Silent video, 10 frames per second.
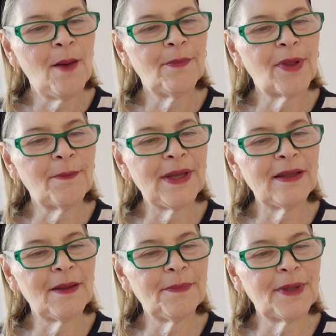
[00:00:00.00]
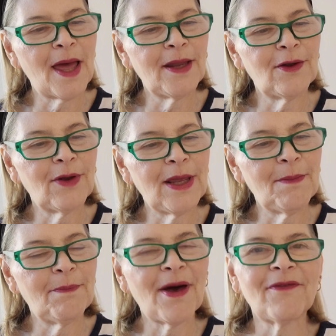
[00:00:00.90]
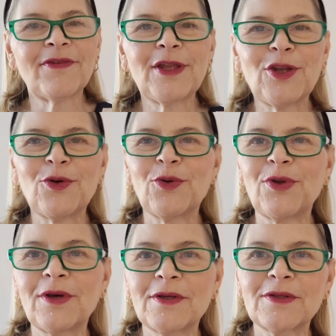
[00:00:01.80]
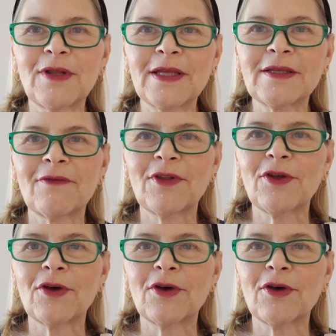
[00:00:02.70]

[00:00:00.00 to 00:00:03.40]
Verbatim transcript: Plumping Lip Liner in Puffy Nude. So let's have a